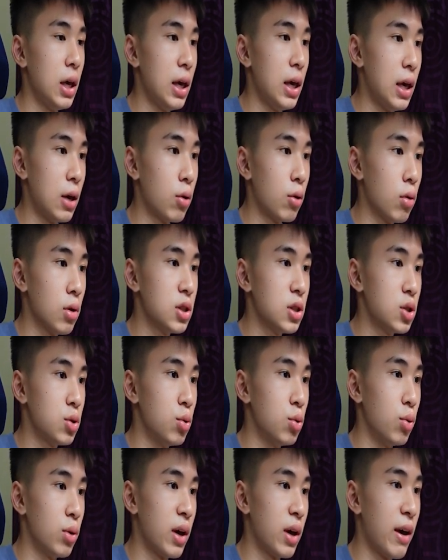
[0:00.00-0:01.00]
equals
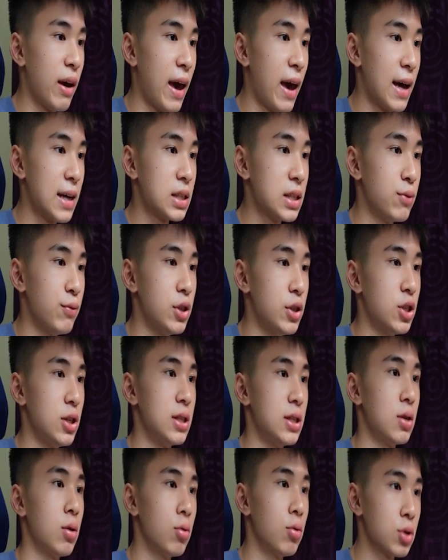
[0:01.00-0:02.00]
to Kx, which
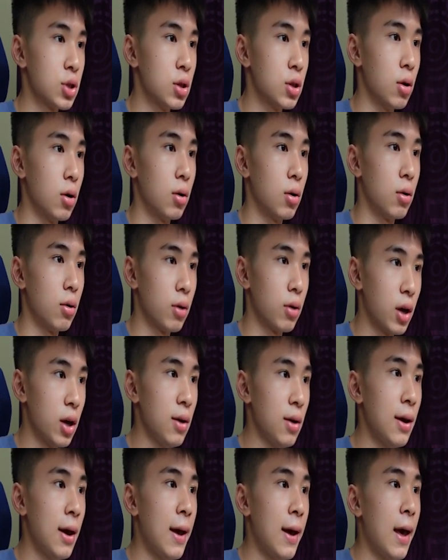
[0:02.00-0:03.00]
is Hooke's law,
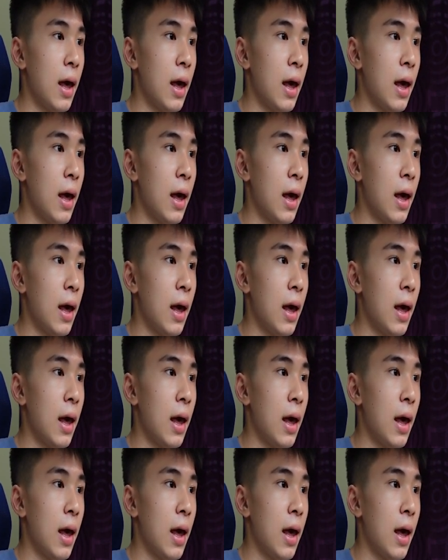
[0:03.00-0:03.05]
okay?